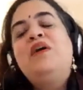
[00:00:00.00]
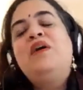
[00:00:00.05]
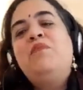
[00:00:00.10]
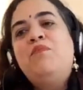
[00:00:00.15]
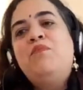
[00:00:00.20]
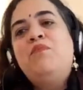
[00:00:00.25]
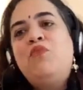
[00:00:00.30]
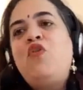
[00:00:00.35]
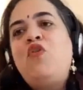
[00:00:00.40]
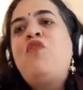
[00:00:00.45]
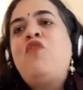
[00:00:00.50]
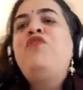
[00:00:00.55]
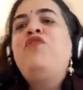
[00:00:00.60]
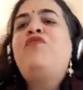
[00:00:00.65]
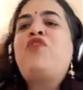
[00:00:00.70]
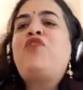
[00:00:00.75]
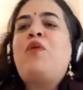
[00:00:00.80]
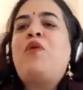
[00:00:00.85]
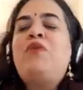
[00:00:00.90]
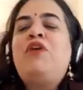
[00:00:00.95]
moved
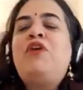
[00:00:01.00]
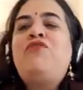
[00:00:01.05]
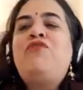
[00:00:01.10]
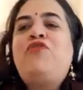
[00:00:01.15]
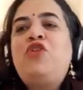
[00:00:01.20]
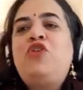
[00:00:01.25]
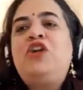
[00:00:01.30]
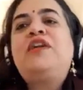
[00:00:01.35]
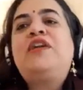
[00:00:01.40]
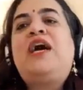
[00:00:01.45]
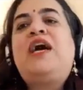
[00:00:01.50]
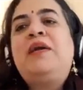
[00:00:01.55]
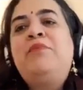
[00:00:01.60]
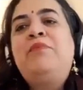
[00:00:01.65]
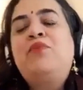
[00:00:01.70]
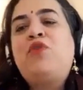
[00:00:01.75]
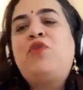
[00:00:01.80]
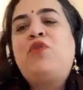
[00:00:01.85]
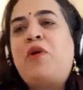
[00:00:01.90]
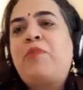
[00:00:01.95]
from a full-time
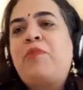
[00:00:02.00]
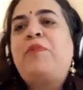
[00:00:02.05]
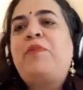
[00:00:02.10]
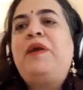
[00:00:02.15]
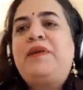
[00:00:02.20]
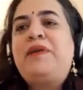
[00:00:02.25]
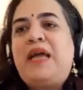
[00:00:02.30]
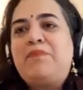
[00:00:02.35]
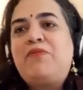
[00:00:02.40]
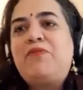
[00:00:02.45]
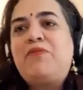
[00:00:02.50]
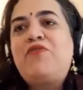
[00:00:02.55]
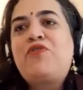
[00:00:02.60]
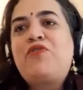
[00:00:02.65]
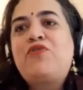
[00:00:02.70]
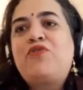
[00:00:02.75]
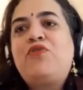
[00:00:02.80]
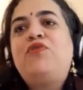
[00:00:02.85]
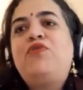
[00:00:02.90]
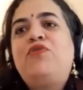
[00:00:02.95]
corporate type of a
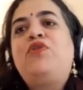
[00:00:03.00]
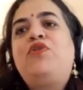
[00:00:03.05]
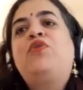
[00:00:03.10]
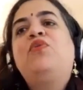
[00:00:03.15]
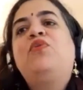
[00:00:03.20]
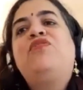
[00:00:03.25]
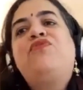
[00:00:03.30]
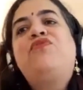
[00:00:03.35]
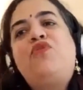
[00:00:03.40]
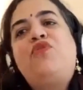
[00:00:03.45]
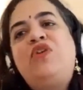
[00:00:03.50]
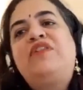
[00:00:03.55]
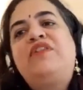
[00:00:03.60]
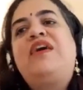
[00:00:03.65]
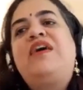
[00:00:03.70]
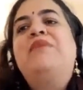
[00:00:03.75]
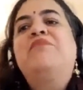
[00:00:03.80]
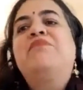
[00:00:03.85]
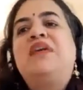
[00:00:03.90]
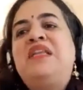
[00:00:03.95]
role to a full-time
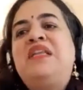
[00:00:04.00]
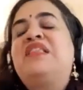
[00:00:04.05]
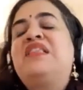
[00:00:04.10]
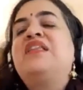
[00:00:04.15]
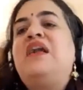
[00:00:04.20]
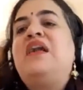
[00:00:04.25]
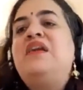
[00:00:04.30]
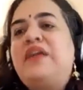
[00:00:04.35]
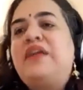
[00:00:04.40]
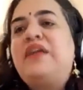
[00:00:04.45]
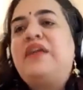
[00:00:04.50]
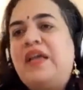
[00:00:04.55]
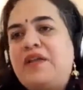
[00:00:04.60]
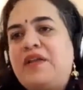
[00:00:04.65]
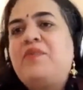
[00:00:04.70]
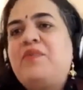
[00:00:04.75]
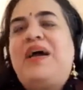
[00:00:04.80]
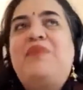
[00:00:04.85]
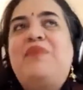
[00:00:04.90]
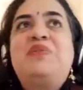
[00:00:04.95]
consulting. So
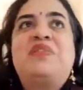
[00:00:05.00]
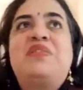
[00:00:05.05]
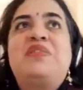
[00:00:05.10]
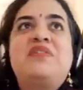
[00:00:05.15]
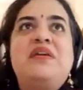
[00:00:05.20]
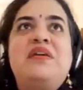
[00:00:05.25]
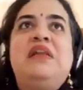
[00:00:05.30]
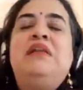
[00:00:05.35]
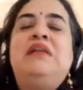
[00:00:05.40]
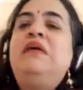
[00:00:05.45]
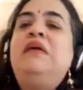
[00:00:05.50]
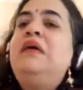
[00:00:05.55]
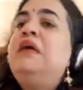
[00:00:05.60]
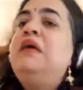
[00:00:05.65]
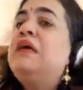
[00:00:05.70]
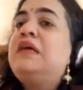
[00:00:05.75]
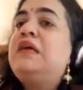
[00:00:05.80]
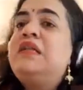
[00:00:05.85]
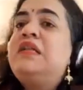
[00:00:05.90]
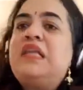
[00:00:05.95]
I was still
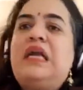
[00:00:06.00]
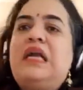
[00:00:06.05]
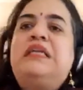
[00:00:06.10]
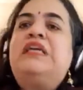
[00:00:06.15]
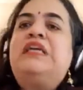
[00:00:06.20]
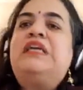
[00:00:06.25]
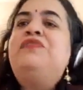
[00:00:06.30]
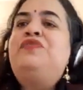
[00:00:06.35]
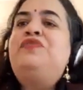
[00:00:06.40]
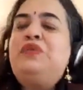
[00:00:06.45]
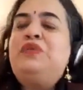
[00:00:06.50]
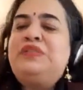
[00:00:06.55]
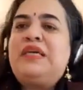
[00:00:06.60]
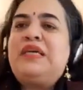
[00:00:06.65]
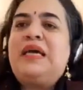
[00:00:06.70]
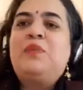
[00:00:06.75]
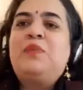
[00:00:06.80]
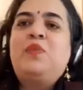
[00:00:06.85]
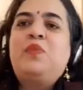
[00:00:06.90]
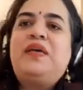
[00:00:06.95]
consulting
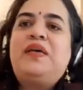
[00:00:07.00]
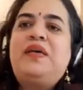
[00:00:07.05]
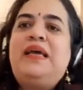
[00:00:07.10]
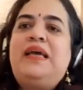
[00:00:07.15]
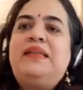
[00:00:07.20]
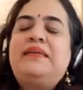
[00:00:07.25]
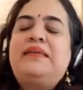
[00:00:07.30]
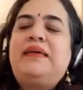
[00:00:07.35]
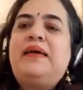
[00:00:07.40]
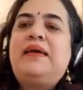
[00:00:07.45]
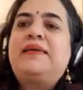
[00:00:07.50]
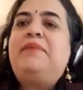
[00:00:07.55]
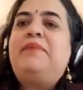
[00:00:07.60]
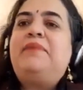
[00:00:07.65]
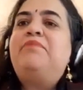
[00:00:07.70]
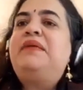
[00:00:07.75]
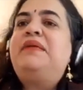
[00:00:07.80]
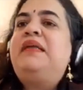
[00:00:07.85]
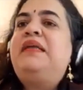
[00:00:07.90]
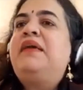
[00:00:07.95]
full-time with a healthcare
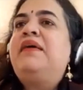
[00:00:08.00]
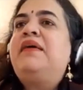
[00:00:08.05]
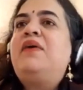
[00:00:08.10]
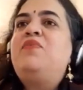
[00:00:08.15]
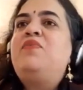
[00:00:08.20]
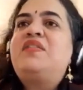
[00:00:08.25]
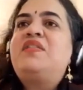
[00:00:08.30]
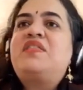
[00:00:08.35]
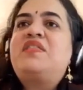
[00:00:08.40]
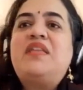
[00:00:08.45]
company. I was